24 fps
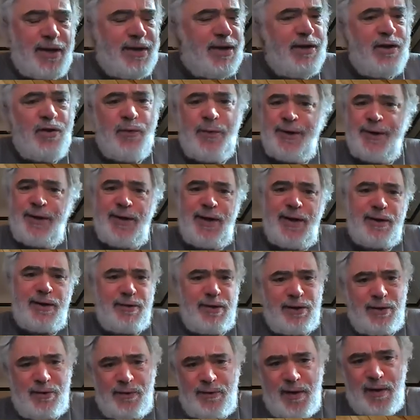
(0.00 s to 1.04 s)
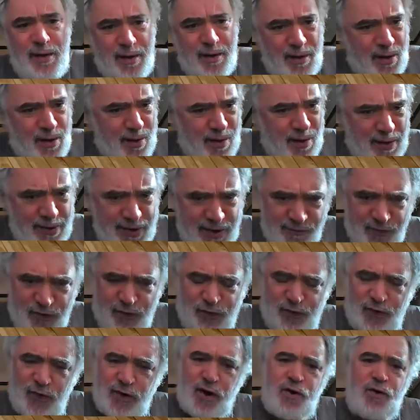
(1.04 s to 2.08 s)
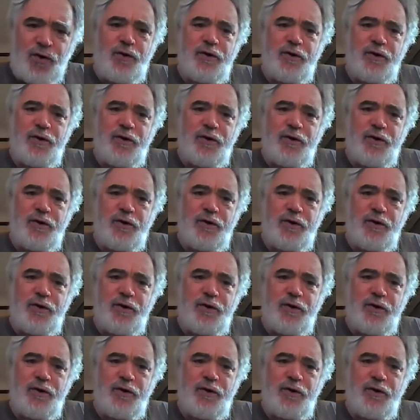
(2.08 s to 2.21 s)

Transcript: I didn't know any, you know, I never took a